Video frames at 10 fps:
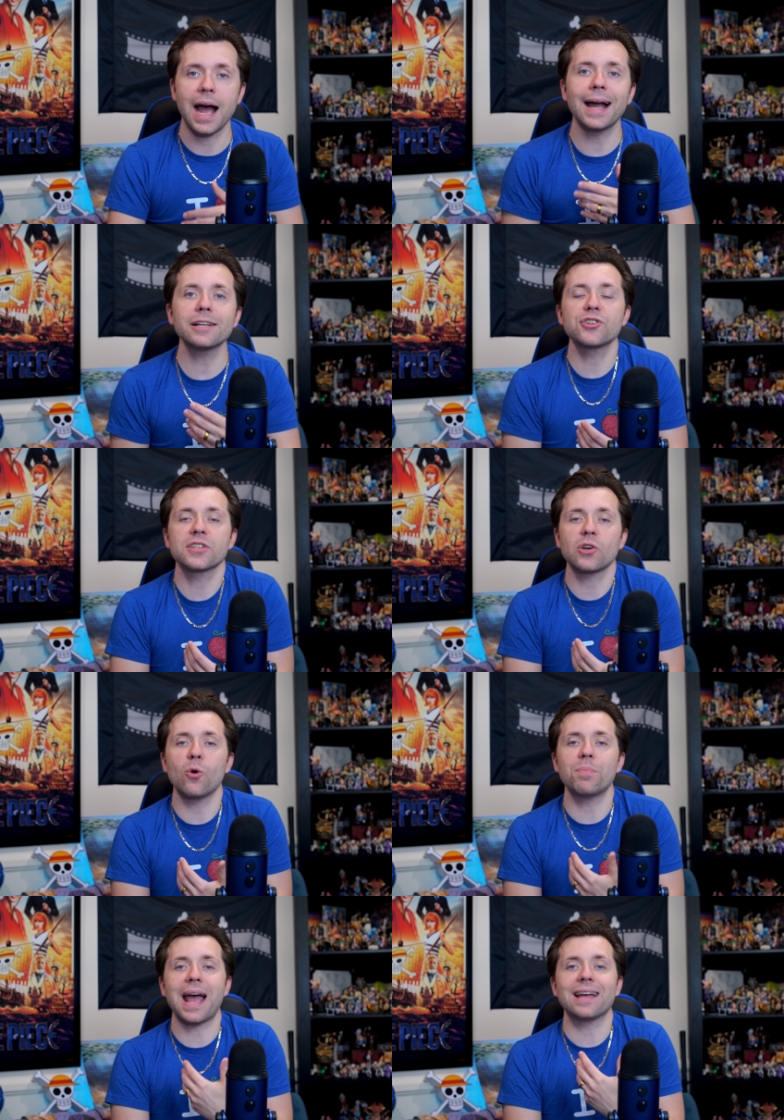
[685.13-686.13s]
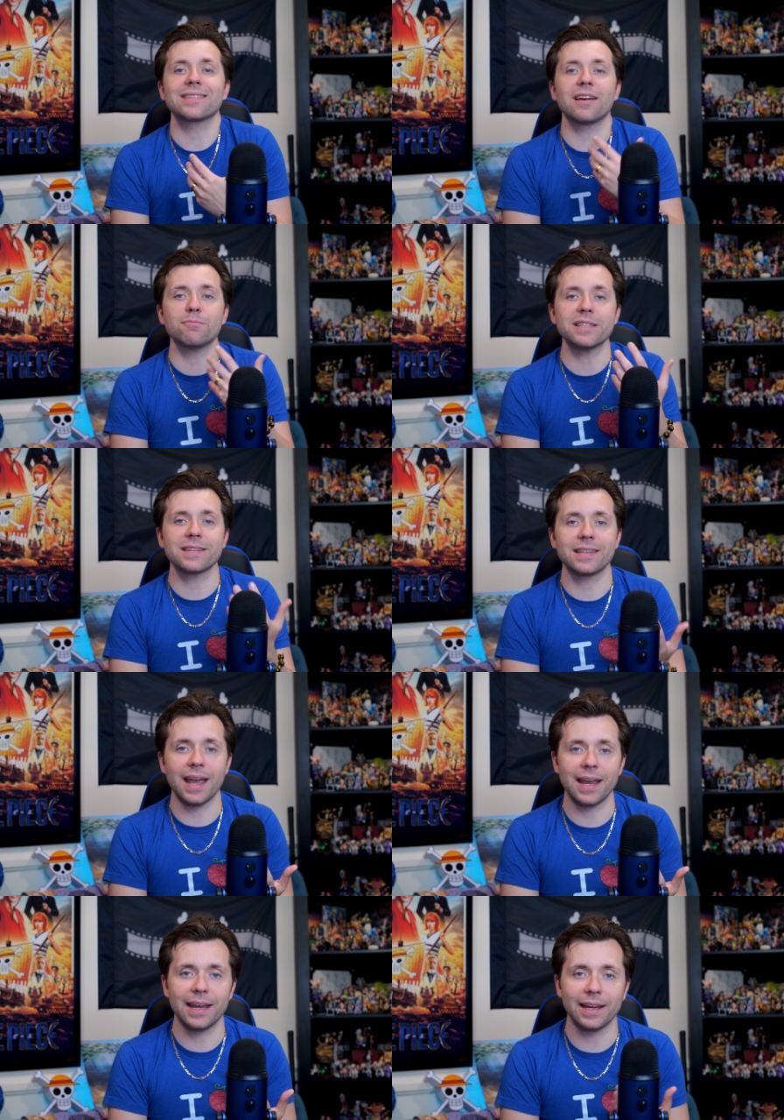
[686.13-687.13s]
I just hope, as I've been
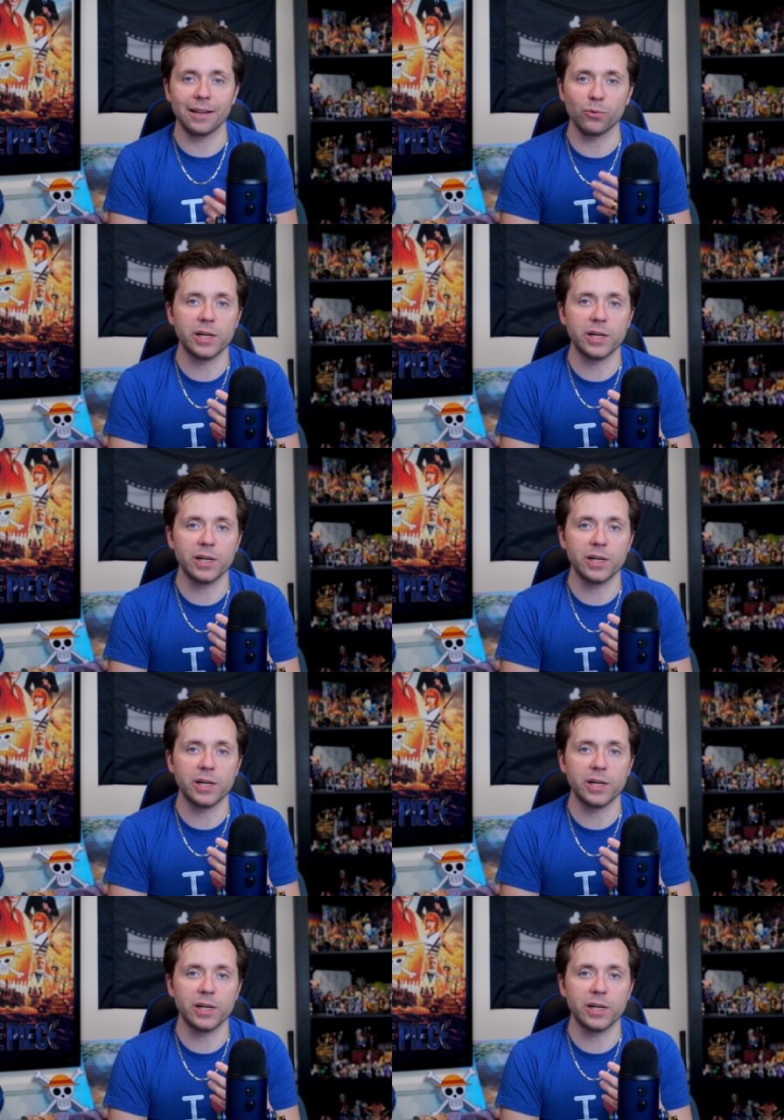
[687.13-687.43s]
saying and